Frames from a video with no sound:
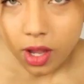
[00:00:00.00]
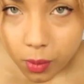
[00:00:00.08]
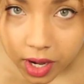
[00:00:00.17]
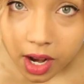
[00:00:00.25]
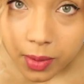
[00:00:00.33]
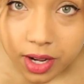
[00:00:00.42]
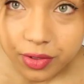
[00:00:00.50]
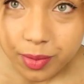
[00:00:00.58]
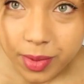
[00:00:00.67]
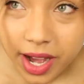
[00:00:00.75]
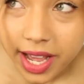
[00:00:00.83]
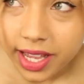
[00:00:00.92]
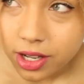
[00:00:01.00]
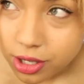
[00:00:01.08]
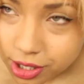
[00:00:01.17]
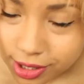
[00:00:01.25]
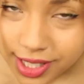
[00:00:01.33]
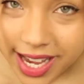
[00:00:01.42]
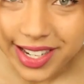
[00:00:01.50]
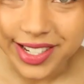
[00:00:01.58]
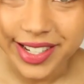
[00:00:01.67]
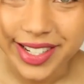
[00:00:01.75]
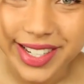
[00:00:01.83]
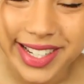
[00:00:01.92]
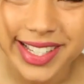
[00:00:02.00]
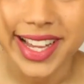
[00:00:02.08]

When I went for my consultation, she